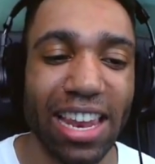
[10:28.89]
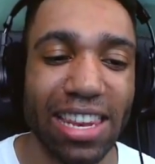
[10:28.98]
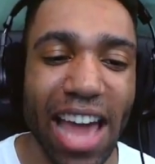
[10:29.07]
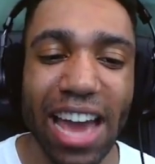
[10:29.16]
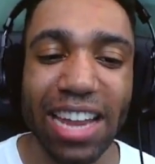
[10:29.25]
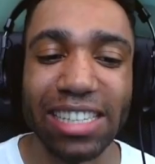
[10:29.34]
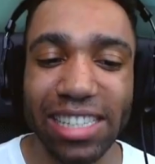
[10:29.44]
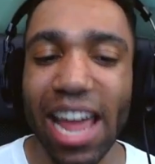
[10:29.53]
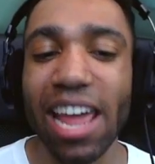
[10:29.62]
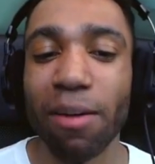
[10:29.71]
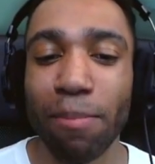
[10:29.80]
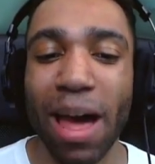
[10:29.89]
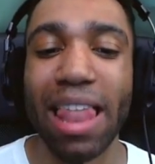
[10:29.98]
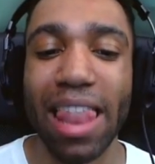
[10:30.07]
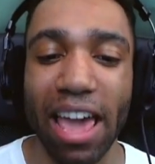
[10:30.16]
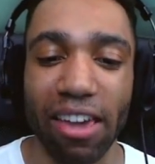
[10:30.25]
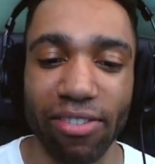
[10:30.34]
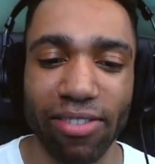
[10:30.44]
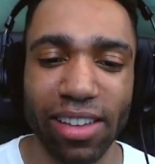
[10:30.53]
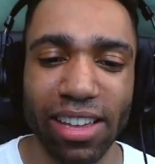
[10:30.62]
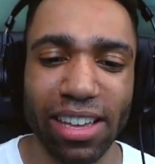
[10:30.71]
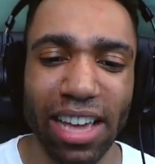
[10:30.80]
Not a day of my life
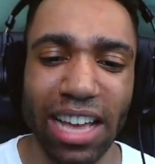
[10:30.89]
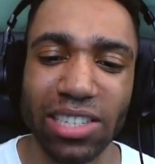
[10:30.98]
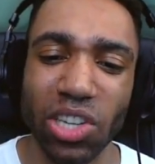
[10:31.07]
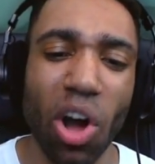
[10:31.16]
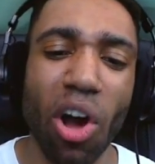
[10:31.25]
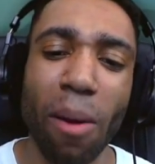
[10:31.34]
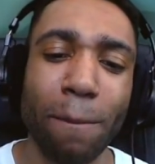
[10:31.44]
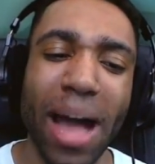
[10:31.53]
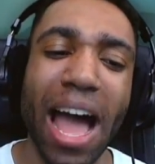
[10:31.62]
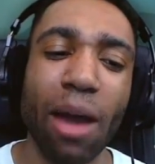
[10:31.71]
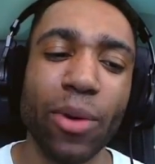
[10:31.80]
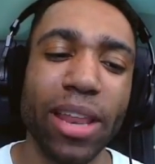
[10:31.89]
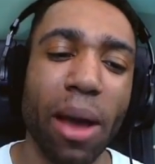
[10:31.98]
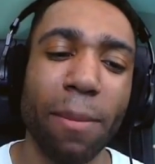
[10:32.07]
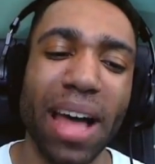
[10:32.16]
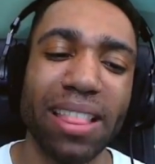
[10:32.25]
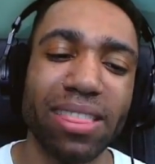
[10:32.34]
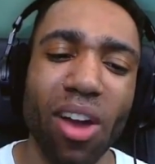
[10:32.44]
has gone by without my